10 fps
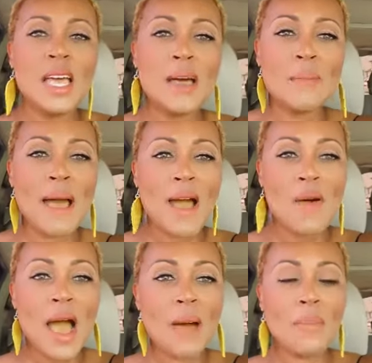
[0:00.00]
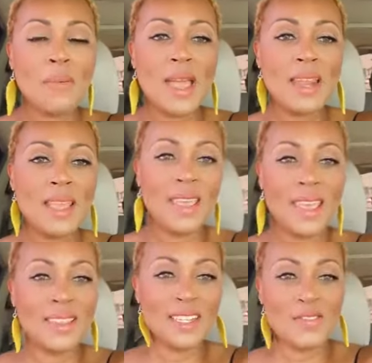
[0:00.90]
about operating
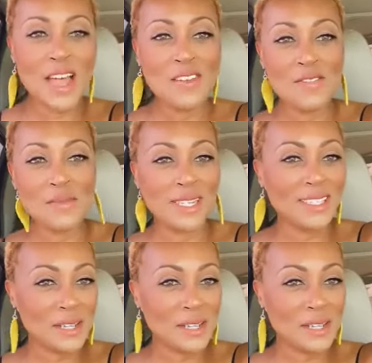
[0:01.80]
in the divine feminine.